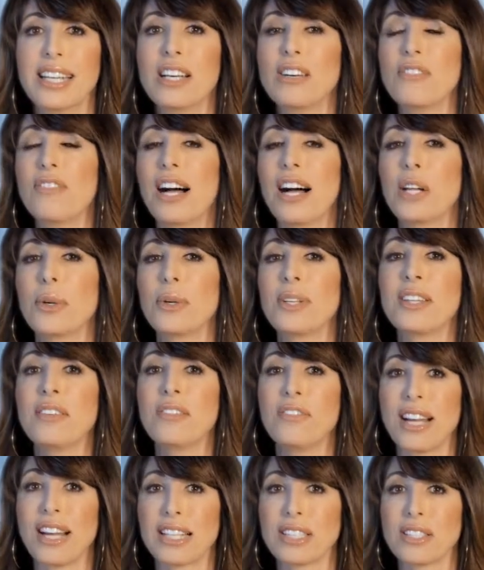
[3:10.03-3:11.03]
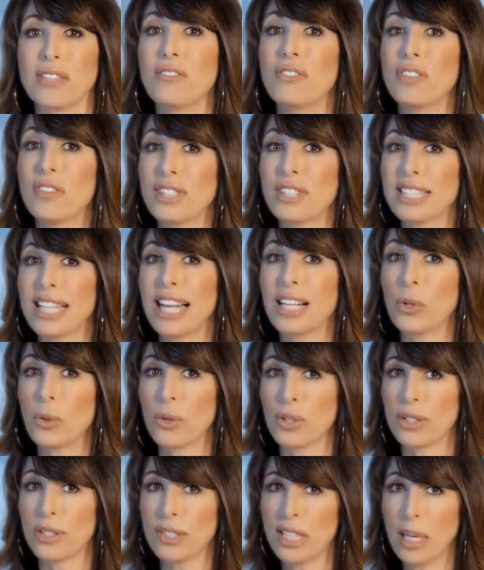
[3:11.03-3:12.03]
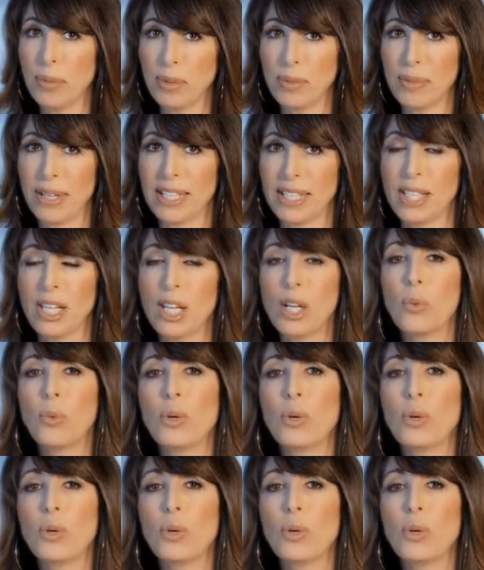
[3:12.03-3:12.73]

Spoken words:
evaluating the effects of Viviscal oral supplement